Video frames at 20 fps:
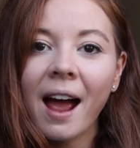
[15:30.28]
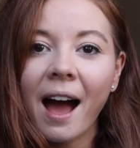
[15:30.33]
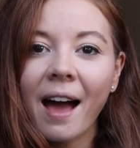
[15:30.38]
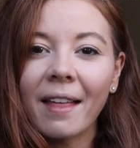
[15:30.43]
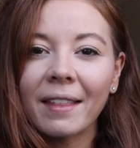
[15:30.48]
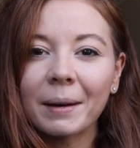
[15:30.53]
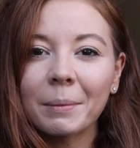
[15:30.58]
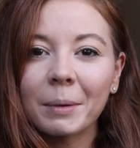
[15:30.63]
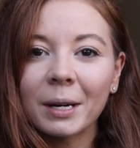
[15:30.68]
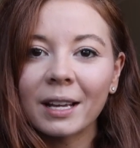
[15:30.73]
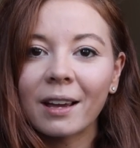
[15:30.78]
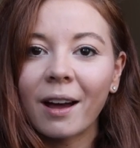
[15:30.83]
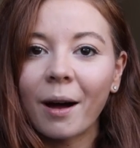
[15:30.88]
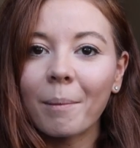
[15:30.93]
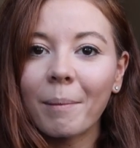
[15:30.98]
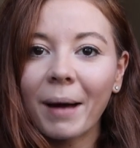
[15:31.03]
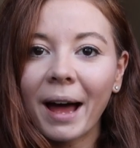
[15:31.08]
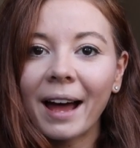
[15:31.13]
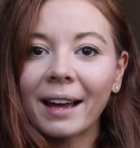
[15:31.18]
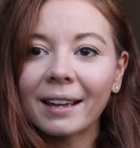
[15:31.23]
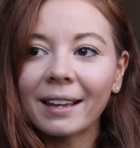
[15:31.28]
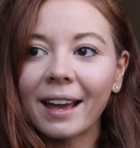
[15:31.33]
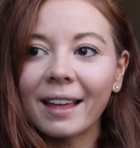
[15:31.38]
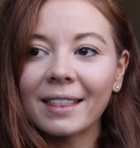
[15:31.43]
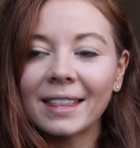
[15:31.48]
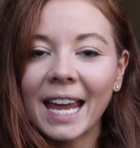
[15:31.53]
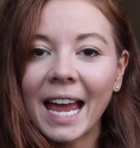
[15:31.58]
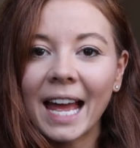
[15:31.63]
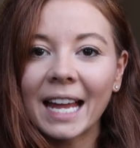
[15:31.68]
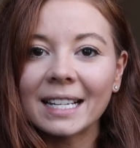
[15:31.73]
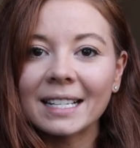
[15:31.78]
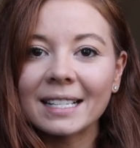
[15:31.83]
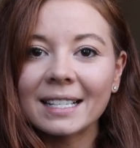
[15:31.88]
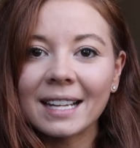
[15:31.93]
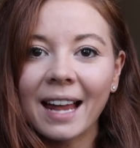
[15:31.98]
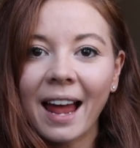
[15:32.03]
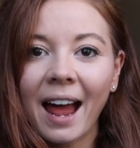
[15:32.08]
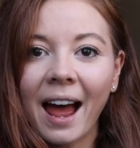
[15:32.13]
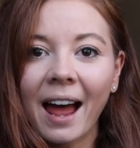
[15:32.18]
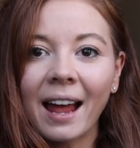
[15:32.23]
and then I'm going to cut back at the end,
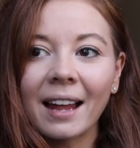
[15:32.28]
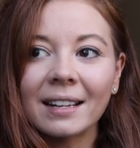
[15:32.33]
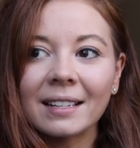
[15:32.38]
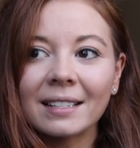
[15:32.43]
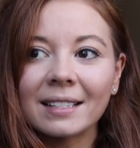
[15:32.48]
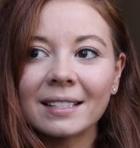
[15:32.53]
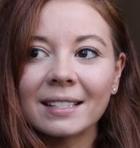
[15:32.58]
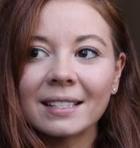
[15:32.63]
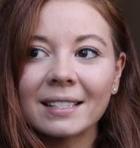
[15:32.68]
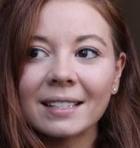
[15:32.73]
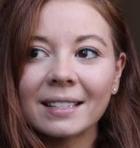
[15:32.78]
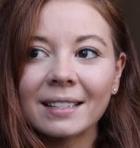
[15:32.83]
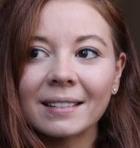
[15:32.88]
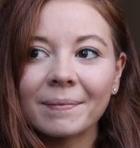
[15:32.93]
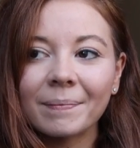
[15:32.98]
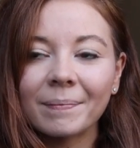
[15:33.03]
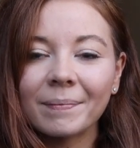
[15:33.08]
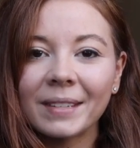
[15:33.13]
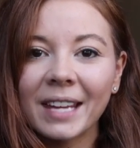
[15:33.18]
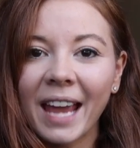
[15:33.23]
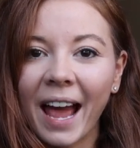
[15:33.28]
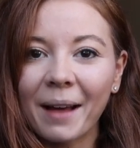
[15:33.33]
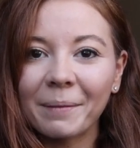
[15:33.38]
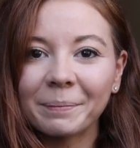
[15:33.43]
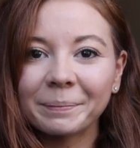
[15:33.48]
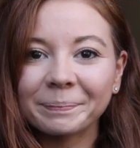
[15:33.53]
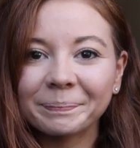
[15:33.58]
and yeah.